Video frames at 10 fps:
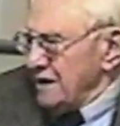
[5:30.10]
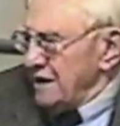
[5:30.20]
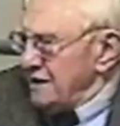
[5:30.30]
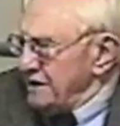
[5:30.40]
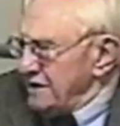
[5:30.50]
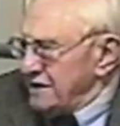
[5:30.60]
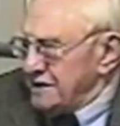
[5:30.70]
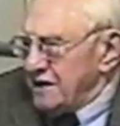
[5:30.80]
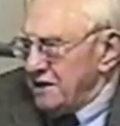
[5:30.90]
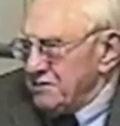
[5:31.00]
And he
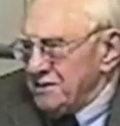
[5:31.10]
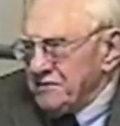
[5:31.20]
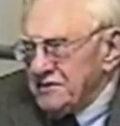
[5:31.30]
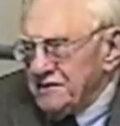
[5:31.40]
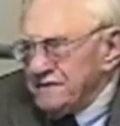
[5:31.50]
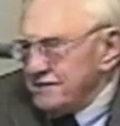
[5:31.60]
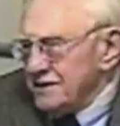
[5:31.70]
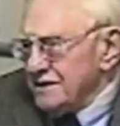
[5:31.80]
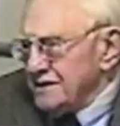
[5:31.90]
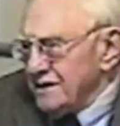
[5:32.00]
came up with a
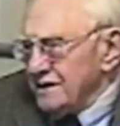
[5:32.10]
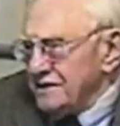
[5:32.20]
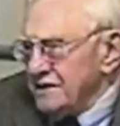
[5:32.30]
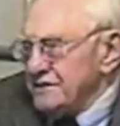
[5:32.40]
brilliant idea.